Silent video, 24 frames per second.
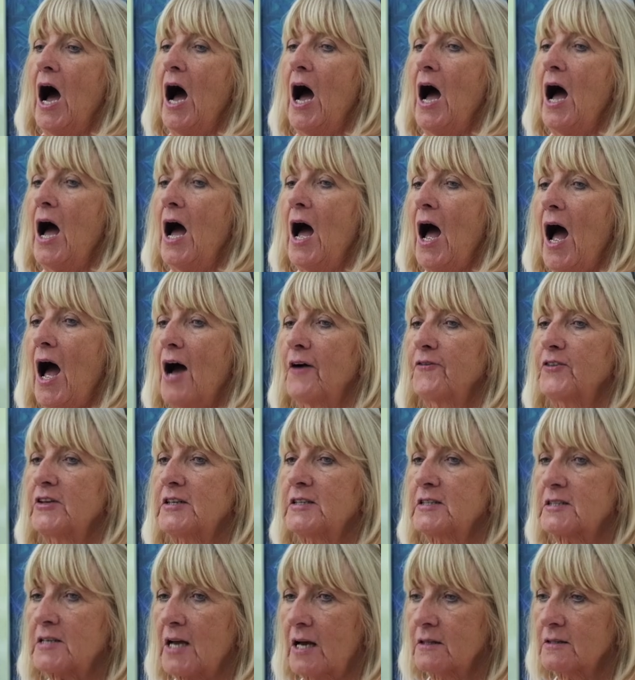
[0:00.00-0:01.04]

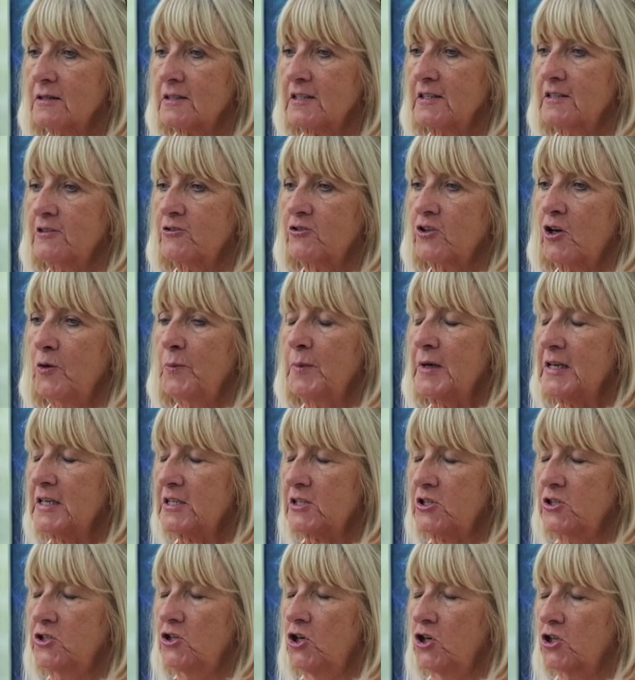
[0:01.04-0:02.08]
having Down syndrome
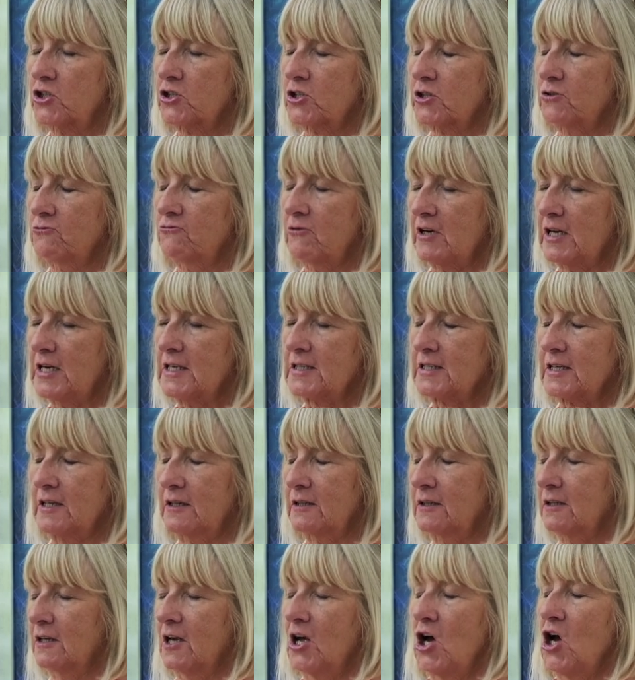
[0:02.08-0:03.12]
is not a
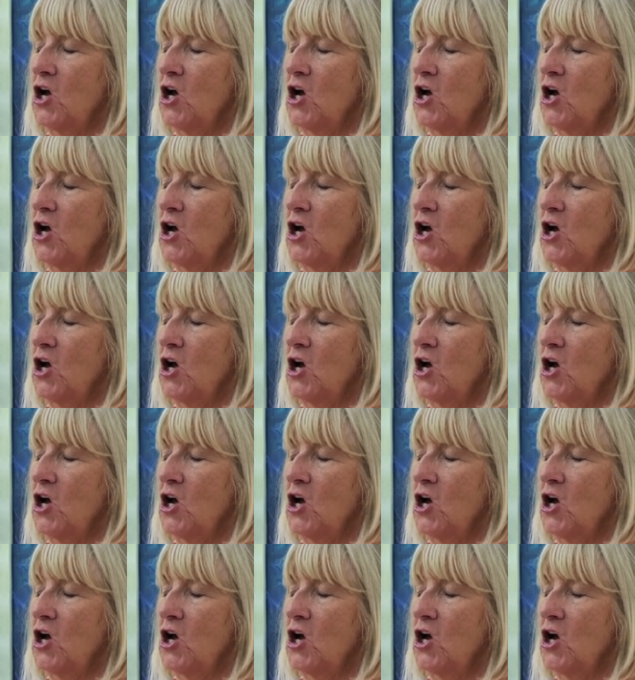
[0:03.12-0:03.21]
reason